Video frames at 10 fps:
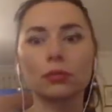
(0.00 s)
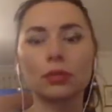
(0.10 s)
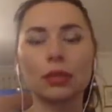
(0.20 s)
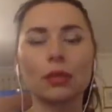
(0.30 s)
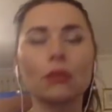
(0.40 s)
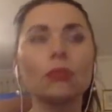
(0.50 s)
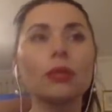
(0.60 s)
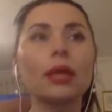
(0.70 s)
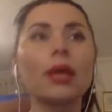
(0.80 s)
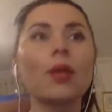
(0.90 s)
sound,
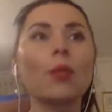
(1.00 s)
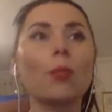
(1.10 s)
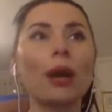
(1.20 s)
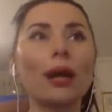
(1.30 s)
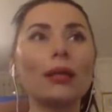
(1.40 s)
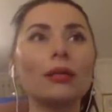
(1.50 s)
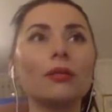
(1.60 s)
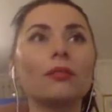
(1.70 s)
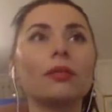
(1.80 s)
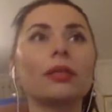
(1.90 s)
but
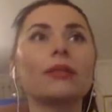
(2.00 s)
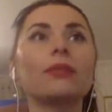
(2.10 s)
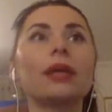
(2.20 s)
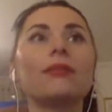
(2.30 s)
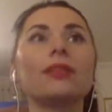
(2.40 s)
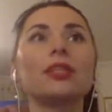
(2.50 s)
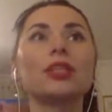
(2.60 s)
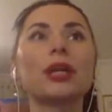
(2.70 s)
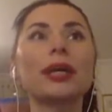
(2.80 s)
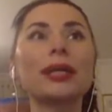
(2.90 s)
we have a
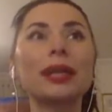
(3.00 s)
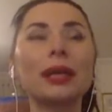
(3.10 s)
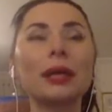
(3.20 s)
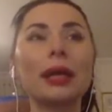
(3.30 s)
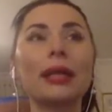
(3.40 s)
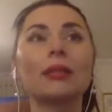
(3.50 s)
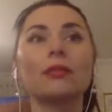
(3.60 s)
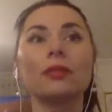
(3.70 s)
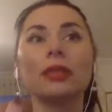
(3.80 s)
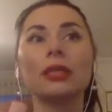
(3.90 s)
vagina and
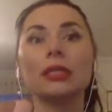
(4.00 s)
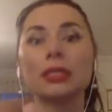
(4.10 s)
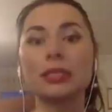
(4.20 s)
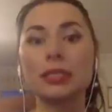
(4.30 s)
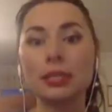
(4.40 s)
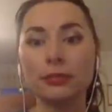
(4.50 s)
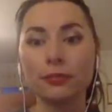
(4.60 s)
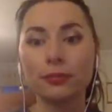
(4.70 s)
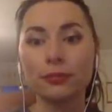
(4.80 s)
we receive.